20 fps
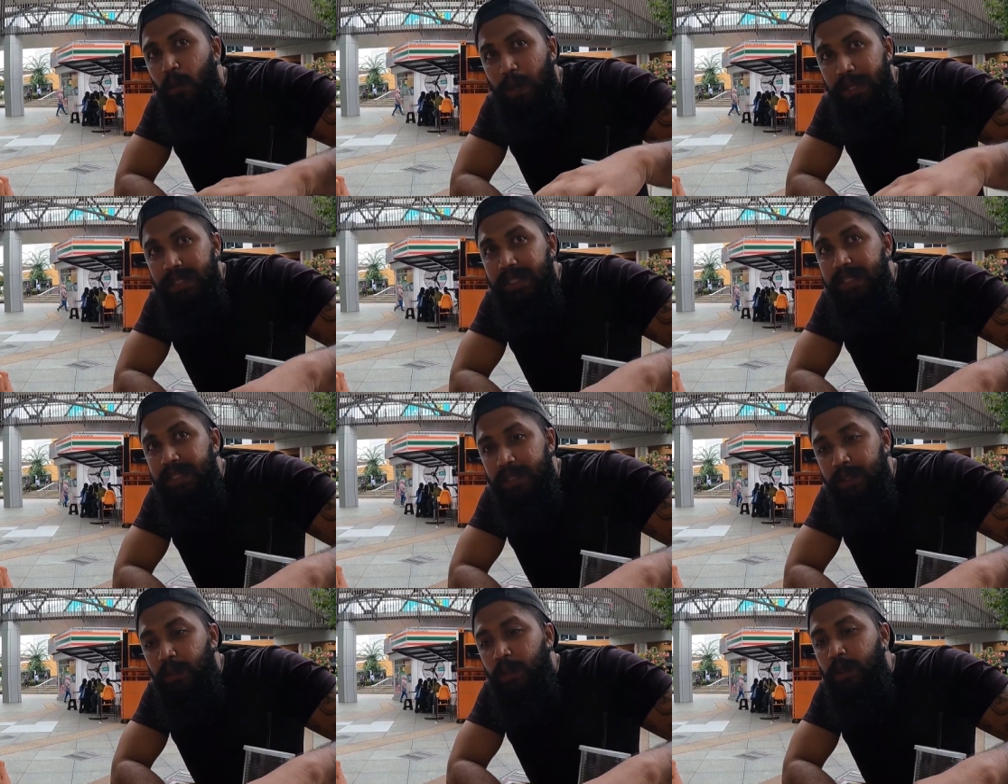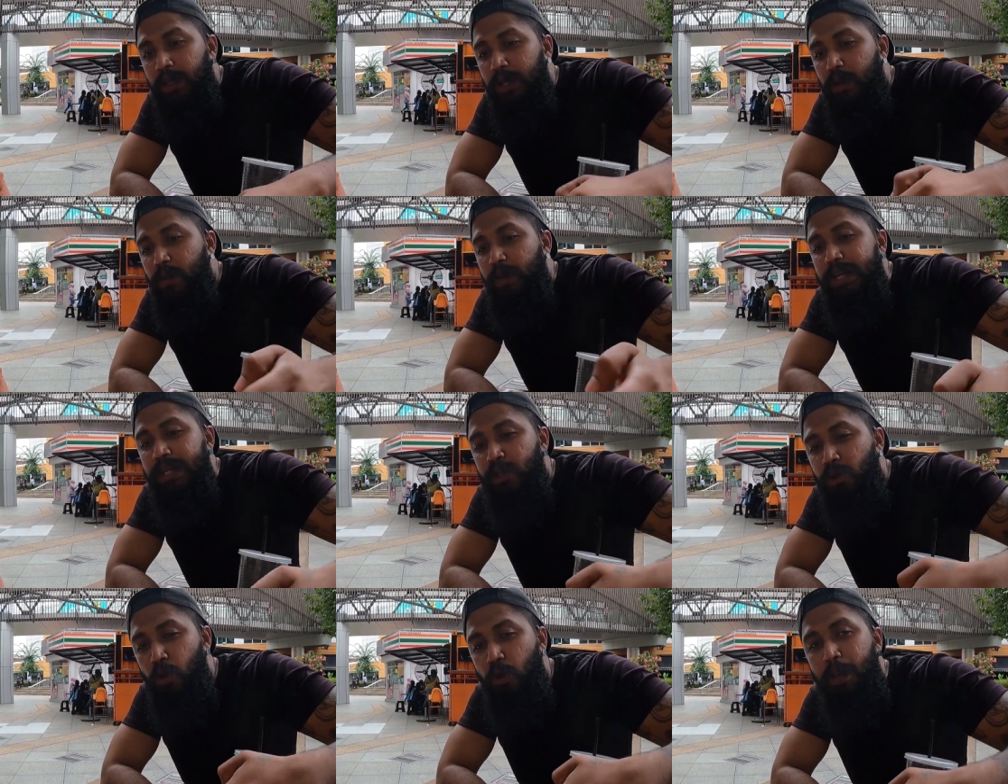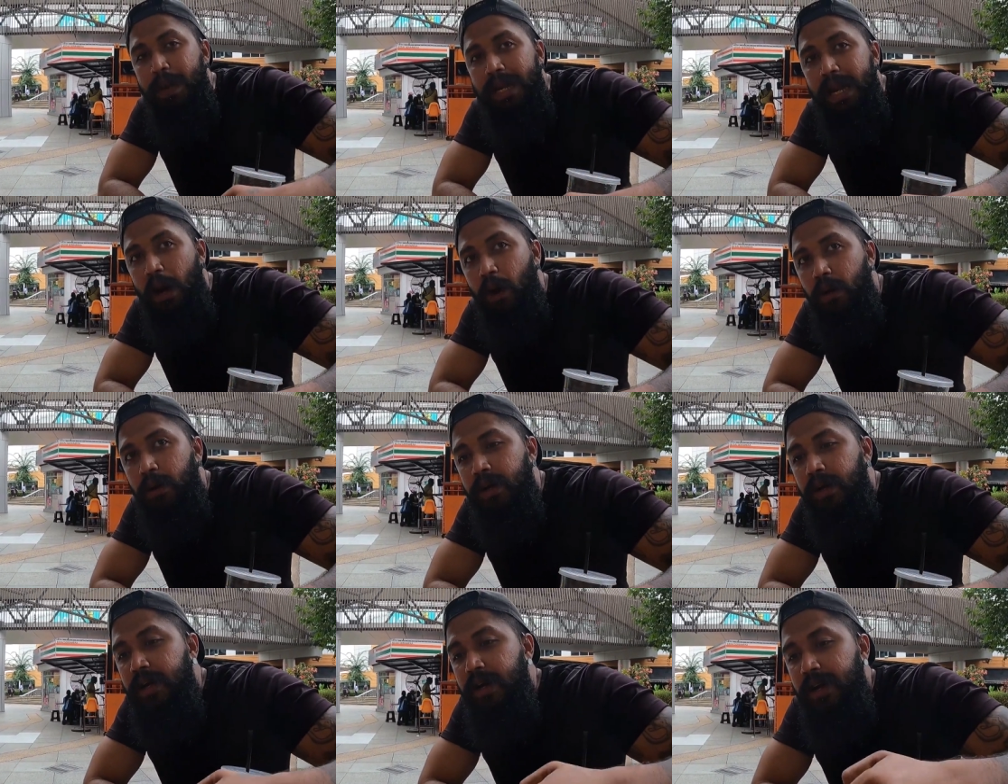Once it's cooked, we scoop it out,